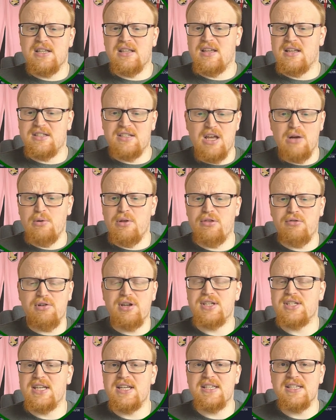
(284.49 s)
I think it's the only 3
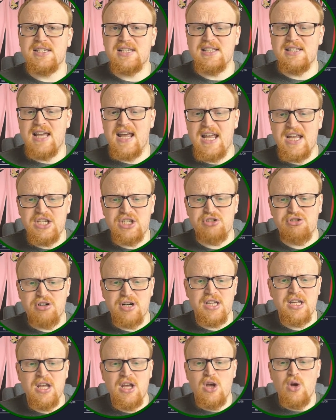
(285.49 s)
seasons in their
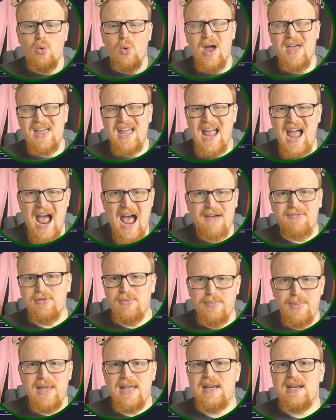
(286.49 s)
history where they
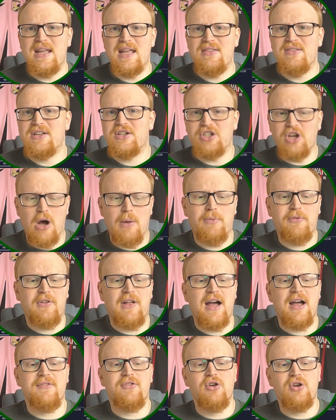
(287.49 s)
haven't been in the top
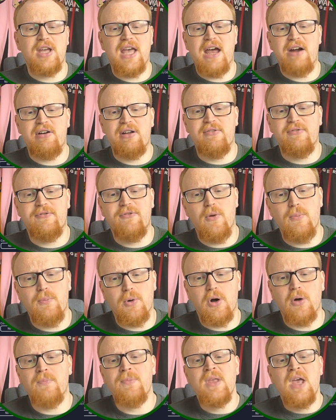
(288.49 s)
flight of Hungarian
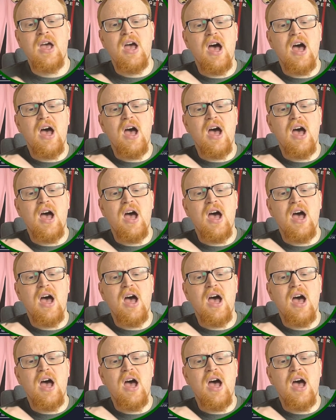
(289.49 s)
football.